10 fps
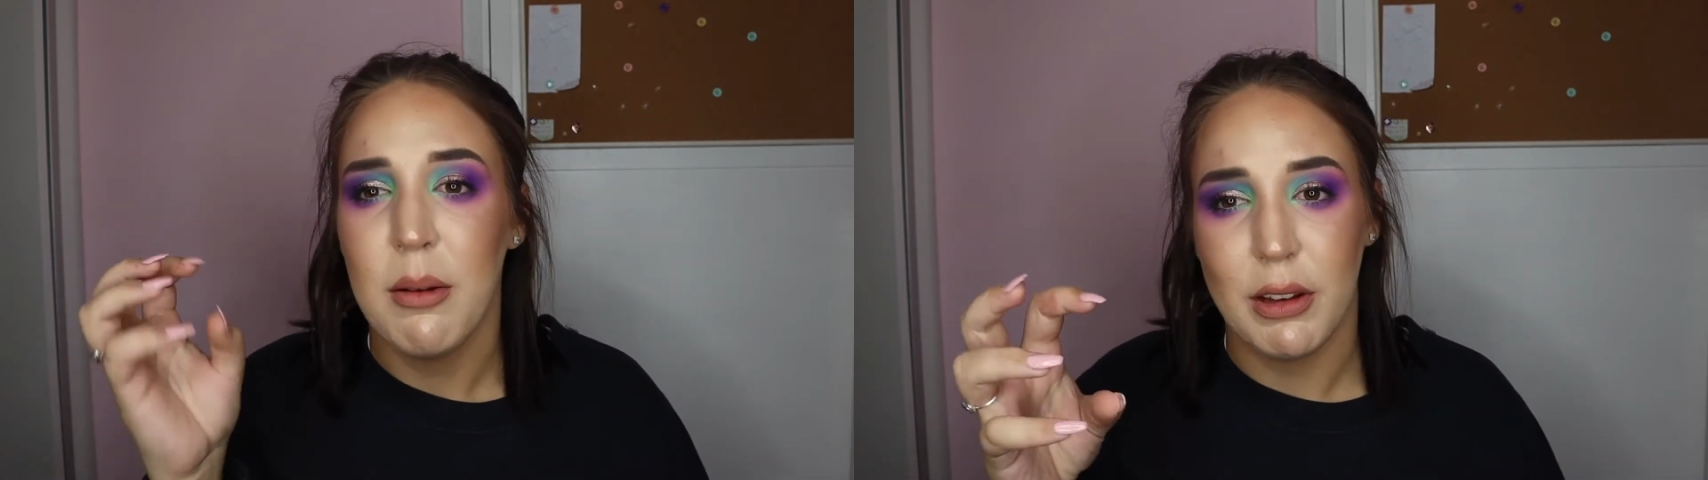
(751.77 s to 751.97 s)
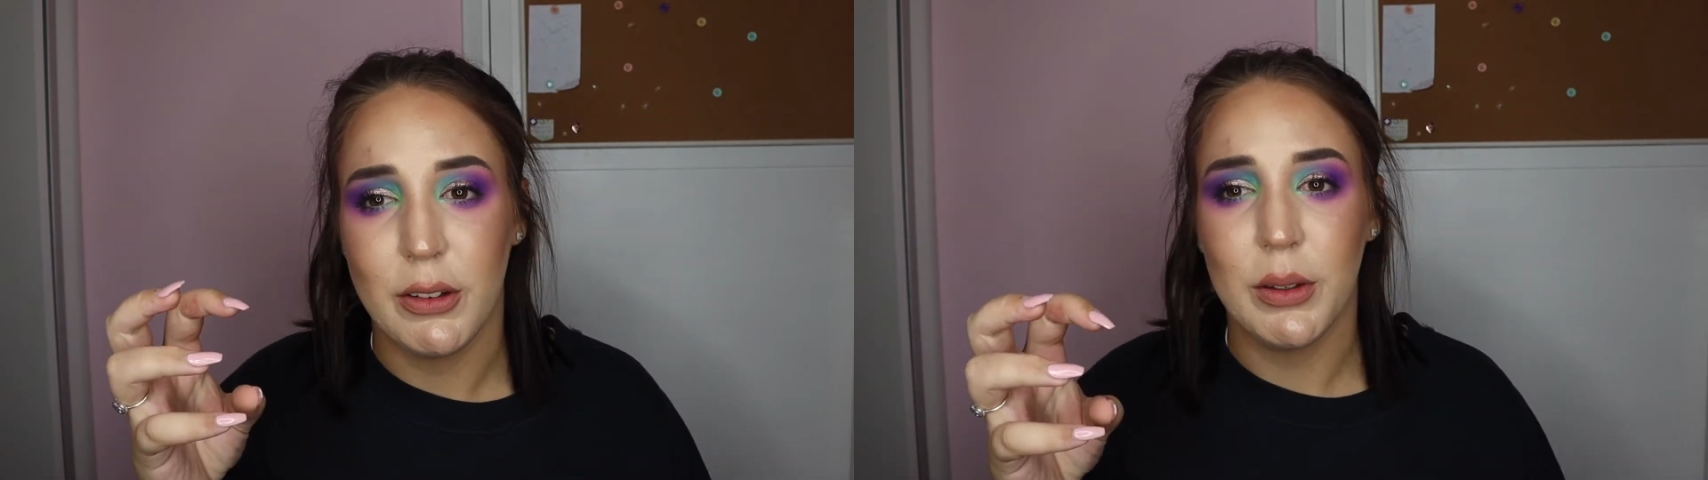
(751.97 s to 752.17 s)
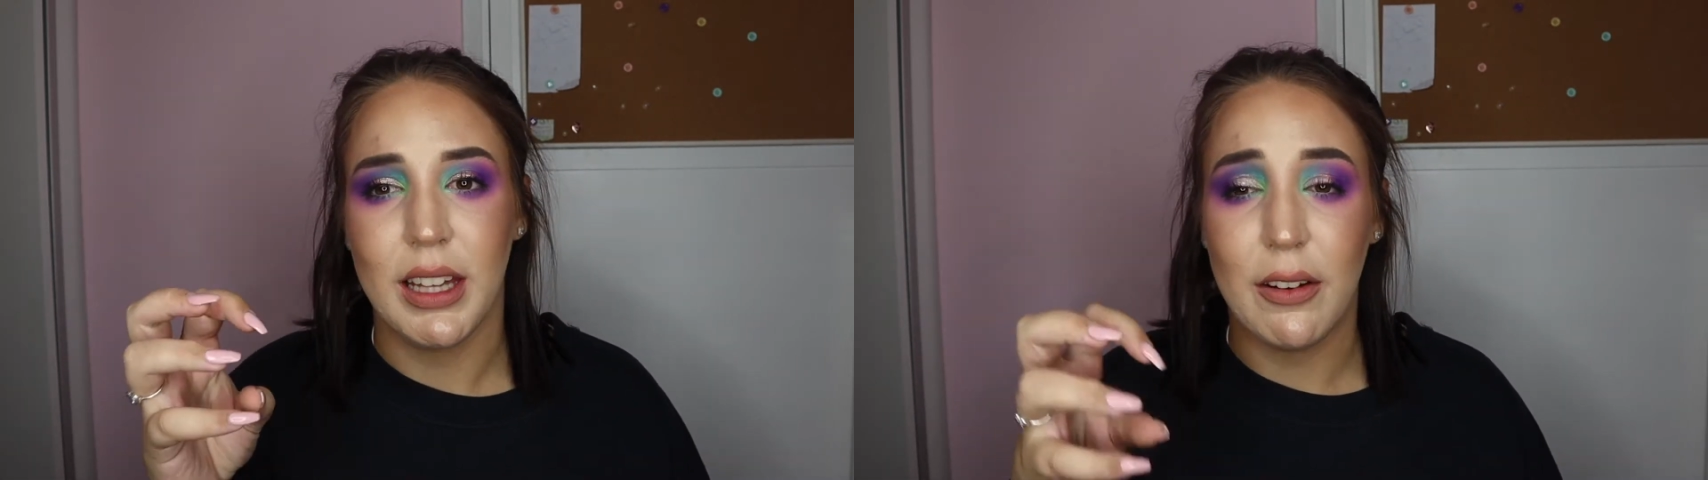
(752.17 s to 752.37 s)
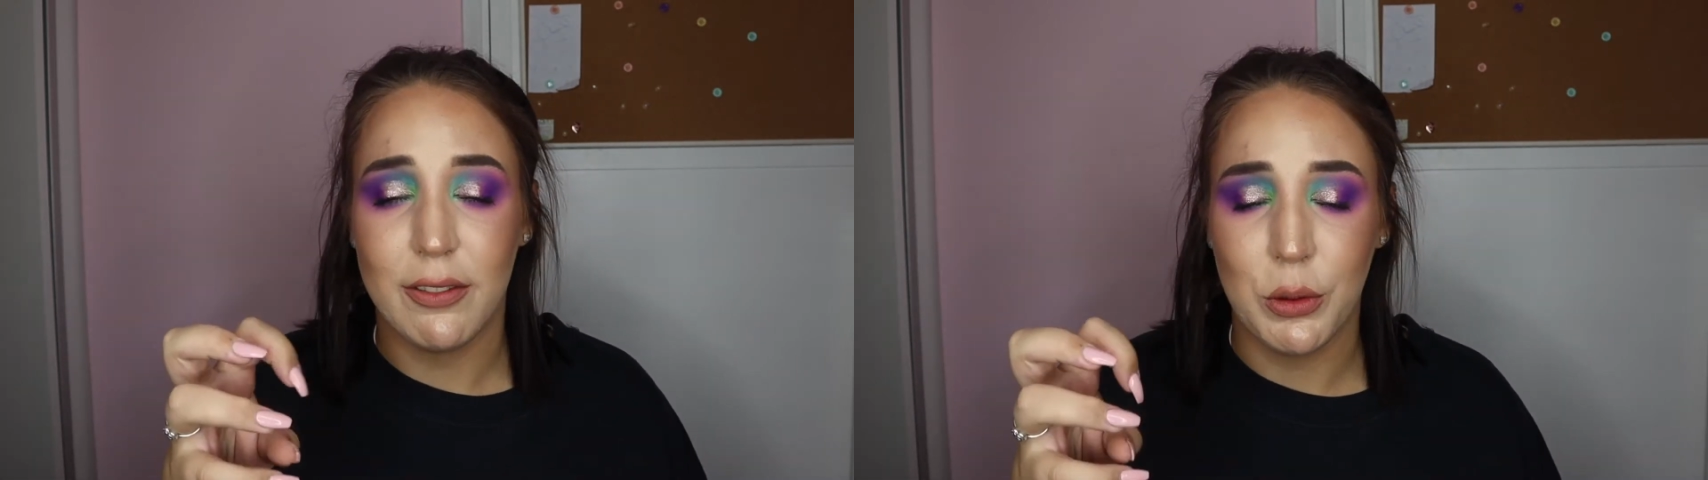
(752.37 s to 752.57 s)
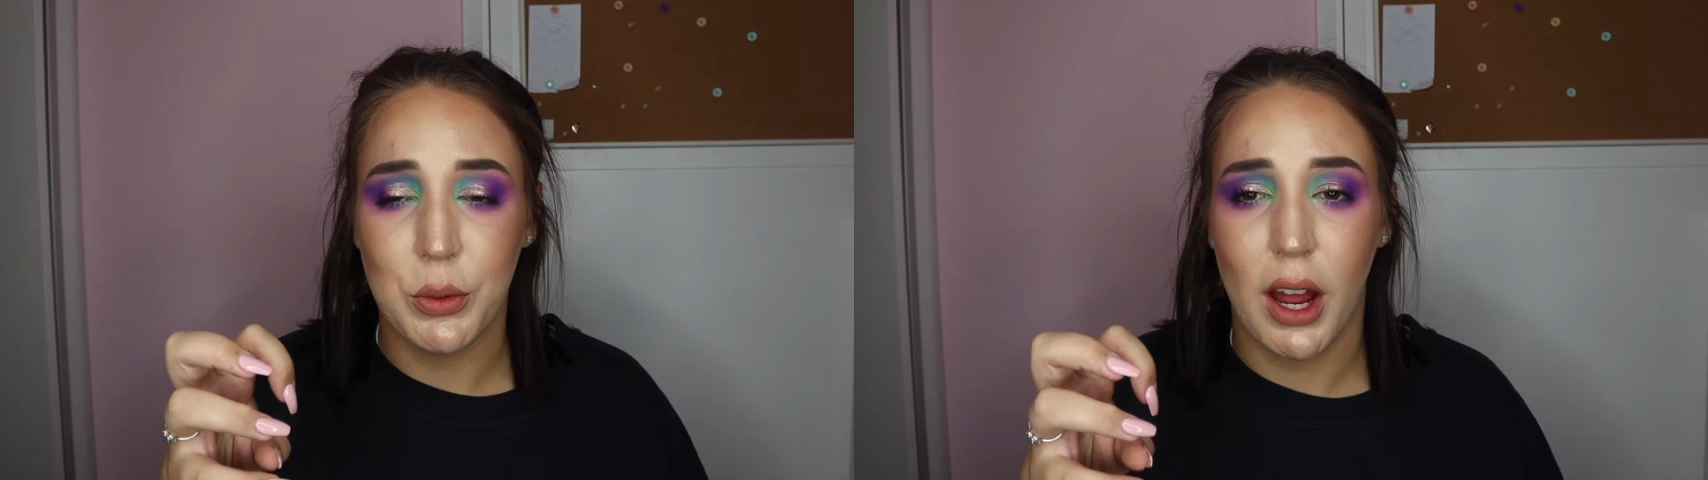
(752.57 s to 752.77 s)
But if you want that
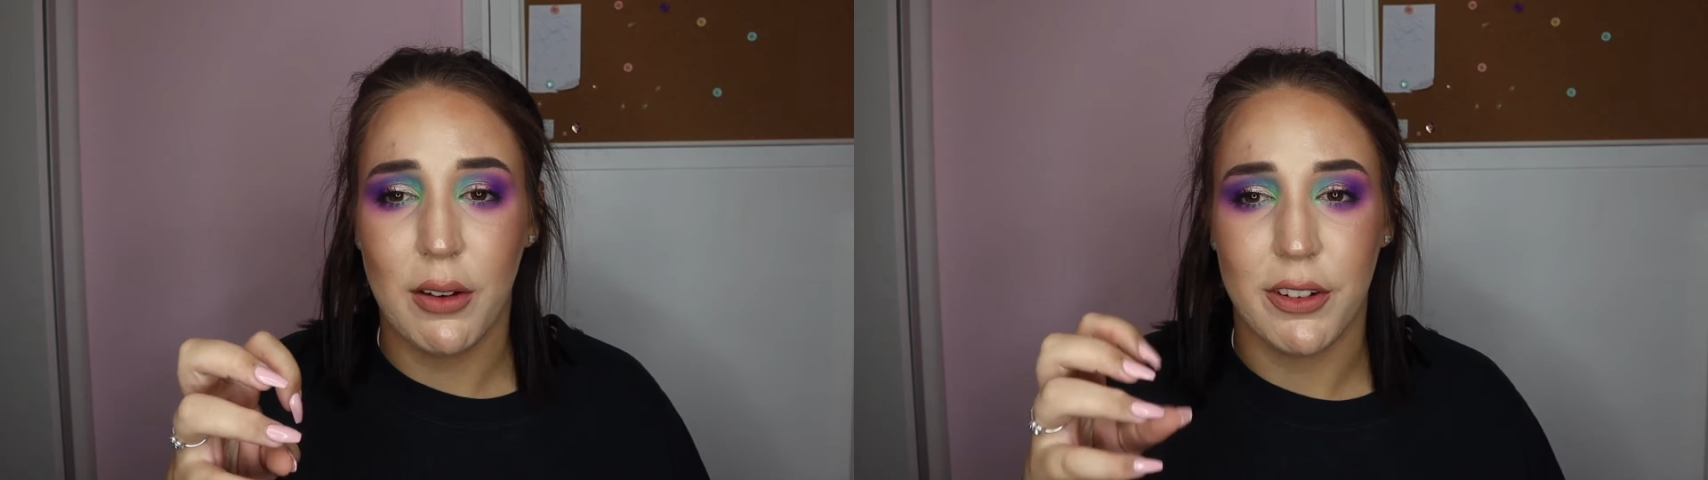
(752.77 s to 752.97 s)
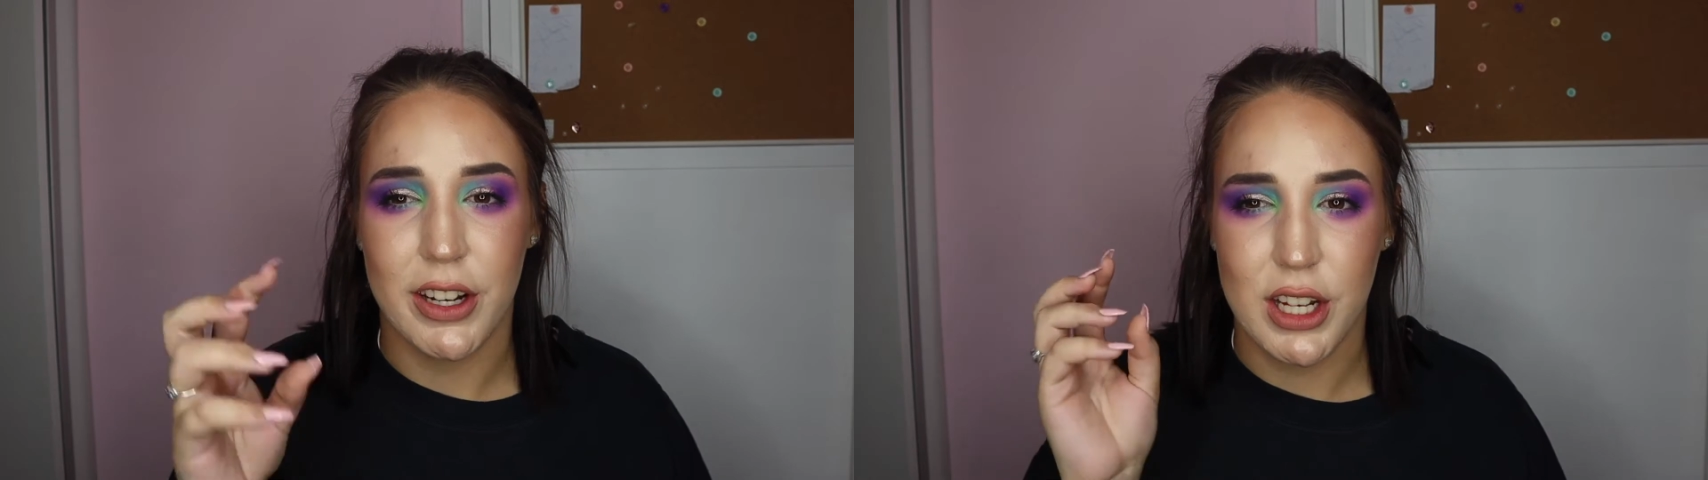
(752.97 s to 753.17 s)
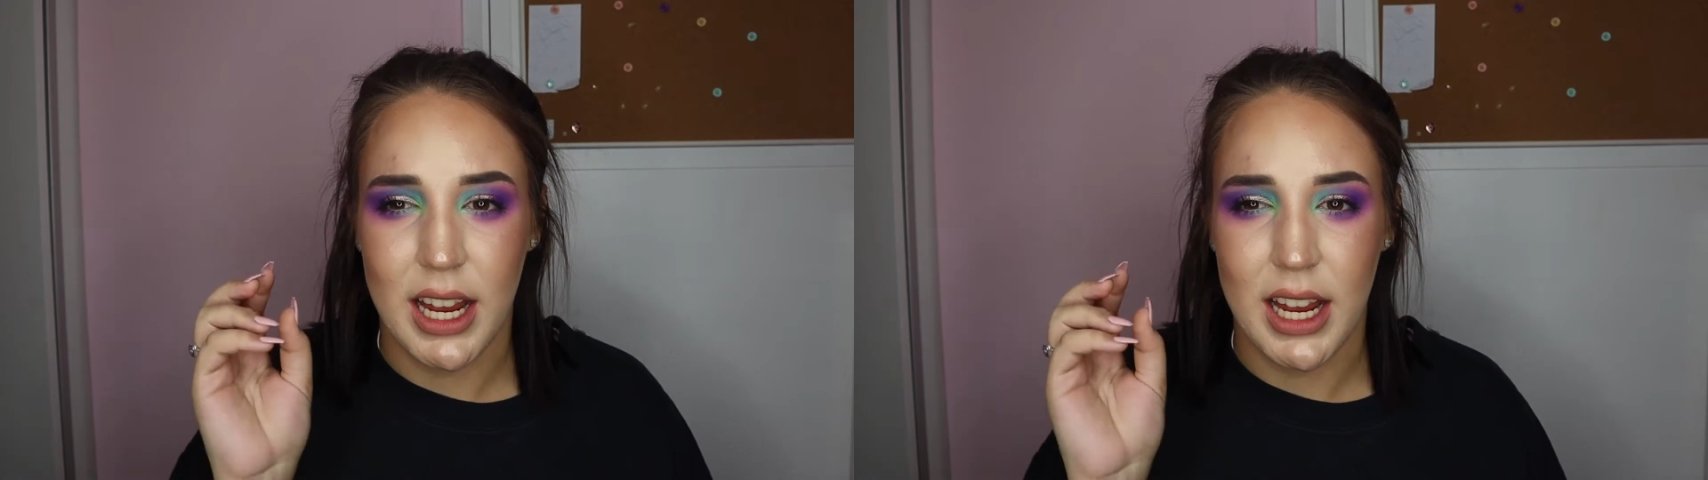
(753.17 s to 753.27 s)
full coverage,